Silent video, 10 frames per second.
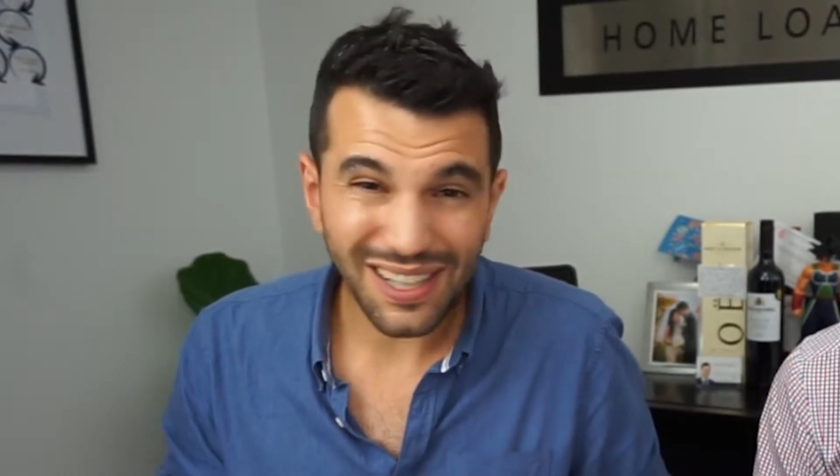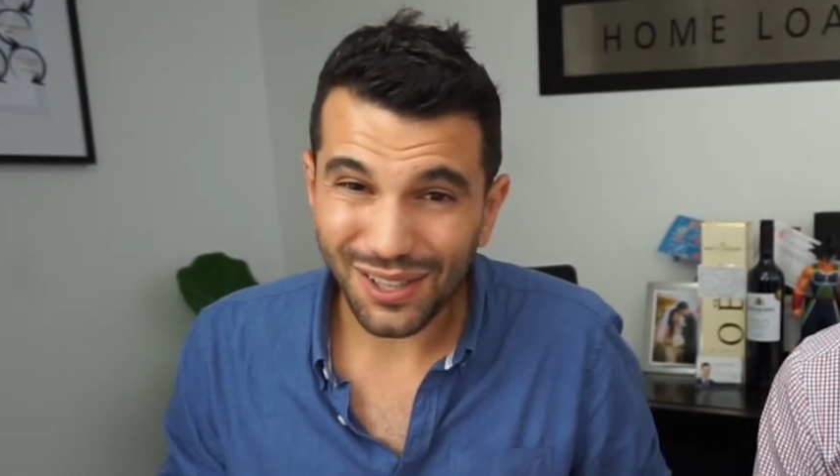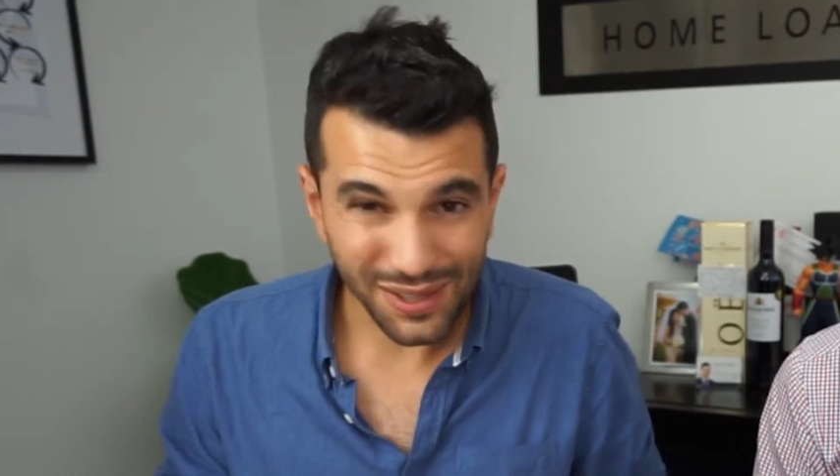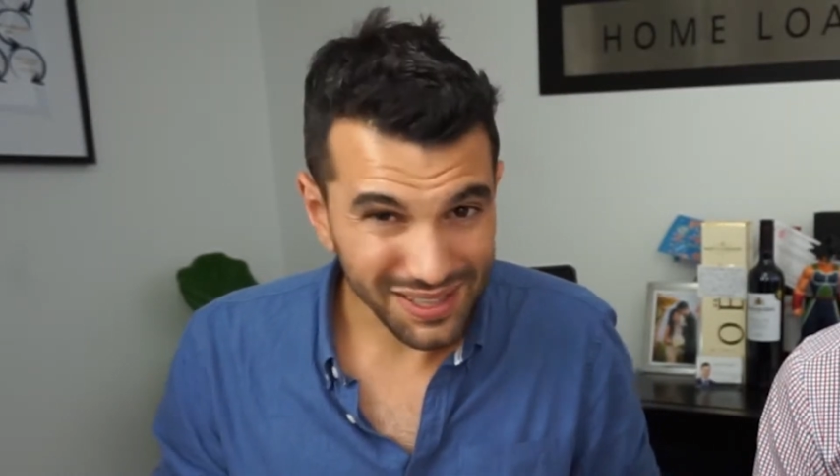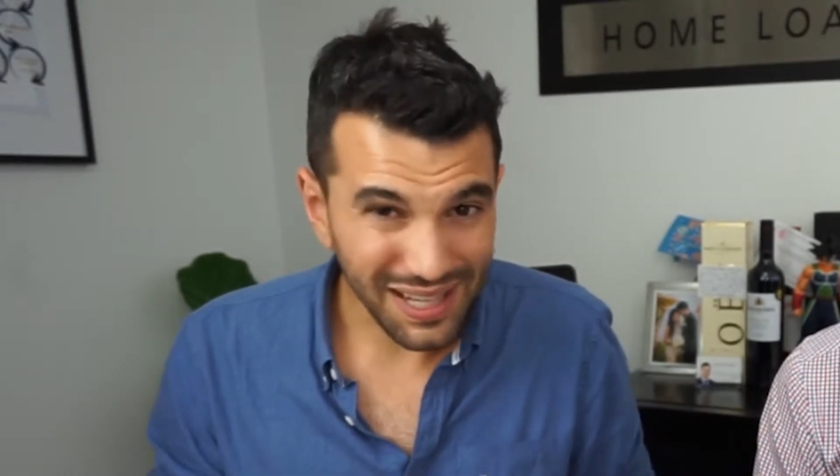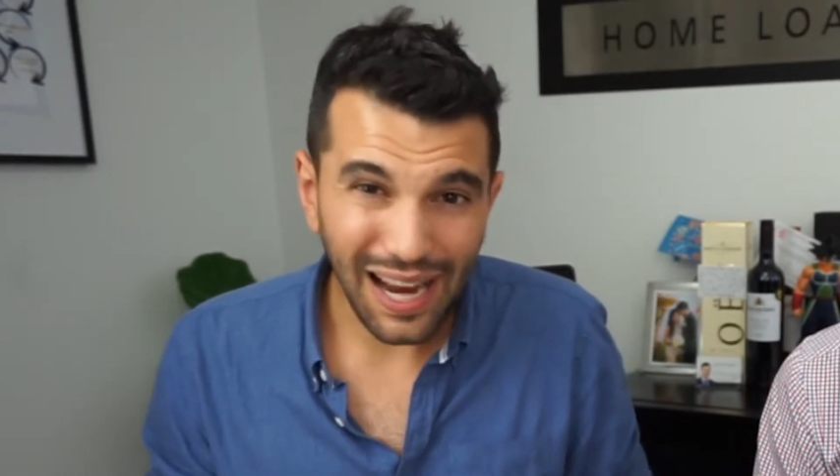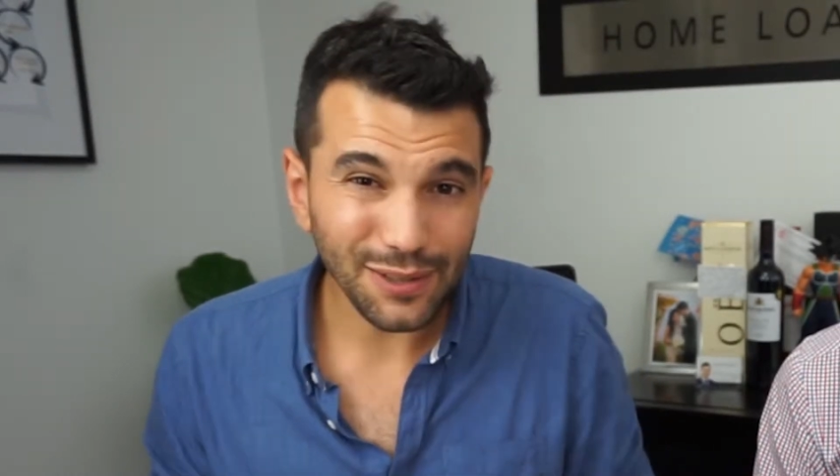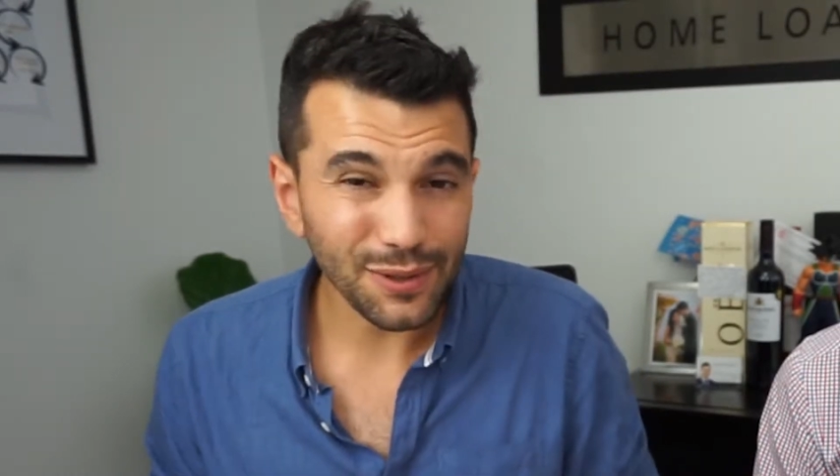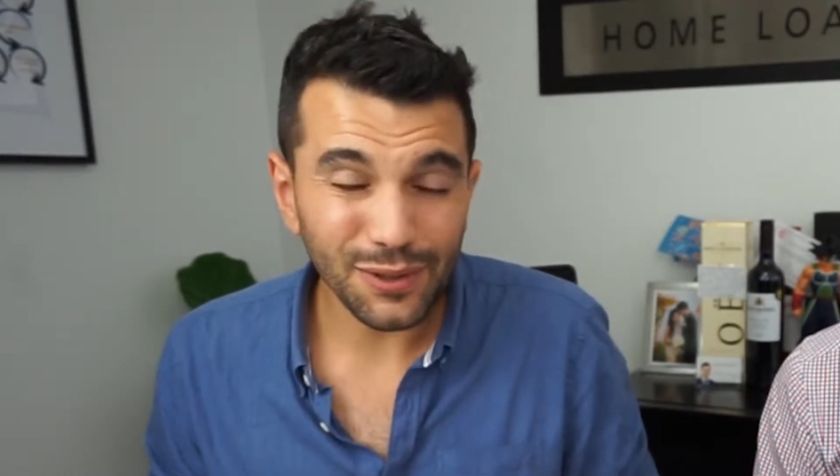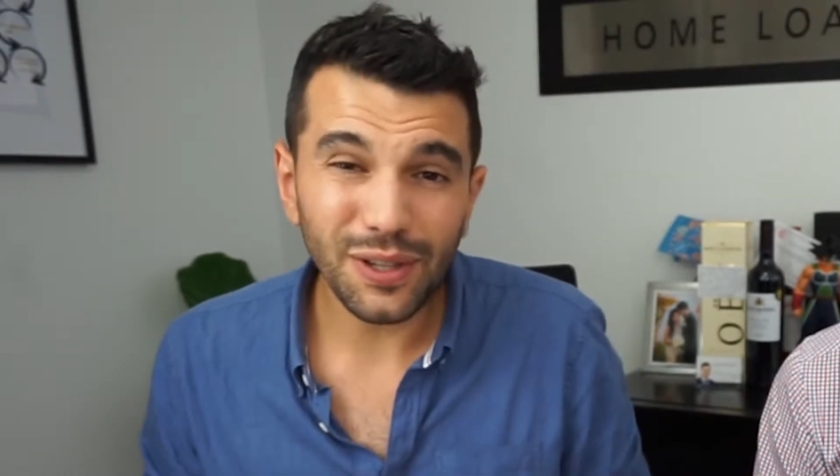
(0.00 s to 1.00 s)
you gotta get all your
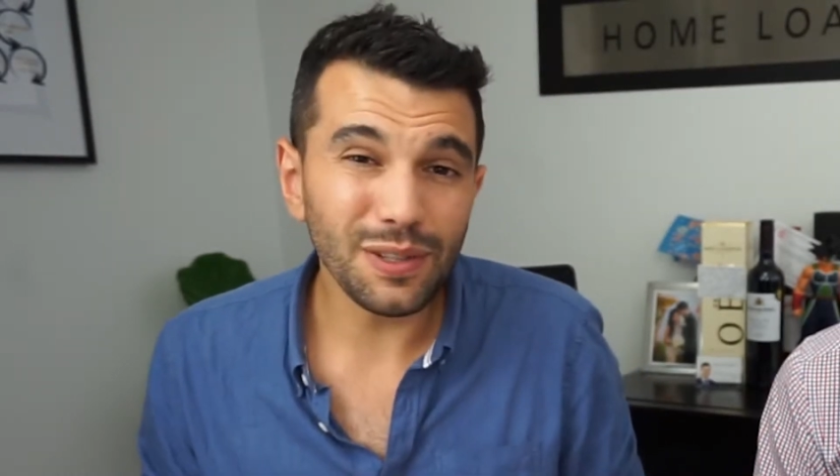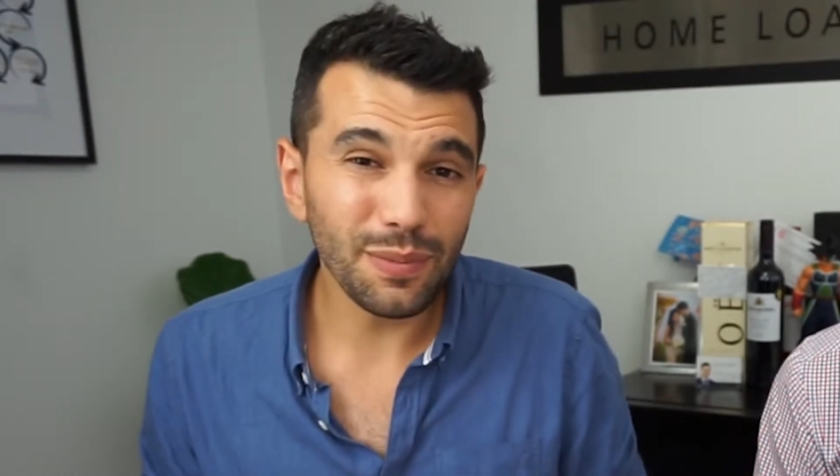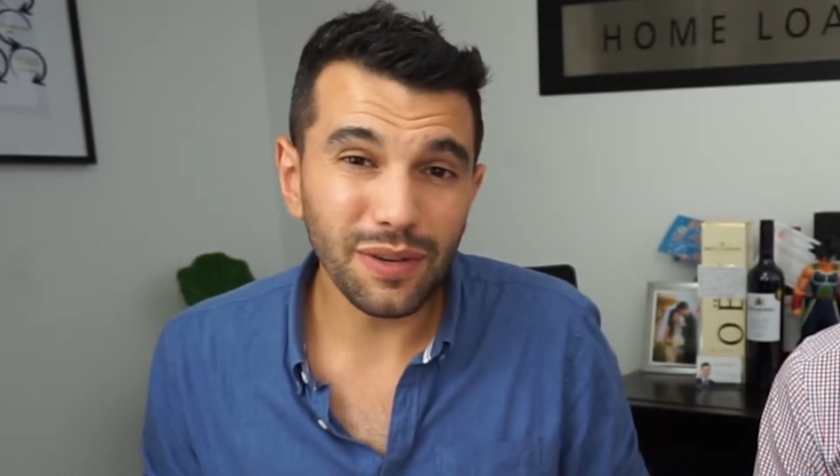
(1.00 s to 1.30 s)
tax returns,